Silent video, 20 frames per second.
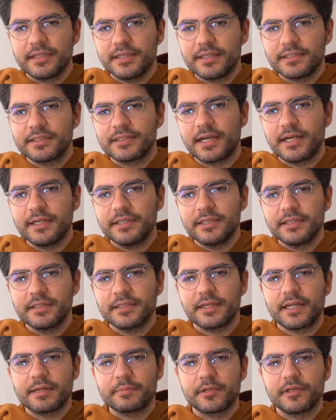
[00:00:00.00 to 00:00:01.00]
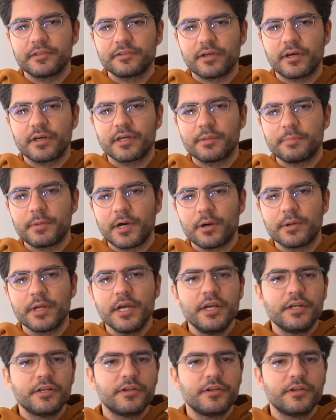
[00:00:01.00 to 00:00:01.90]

this idea that I'm going to talk about,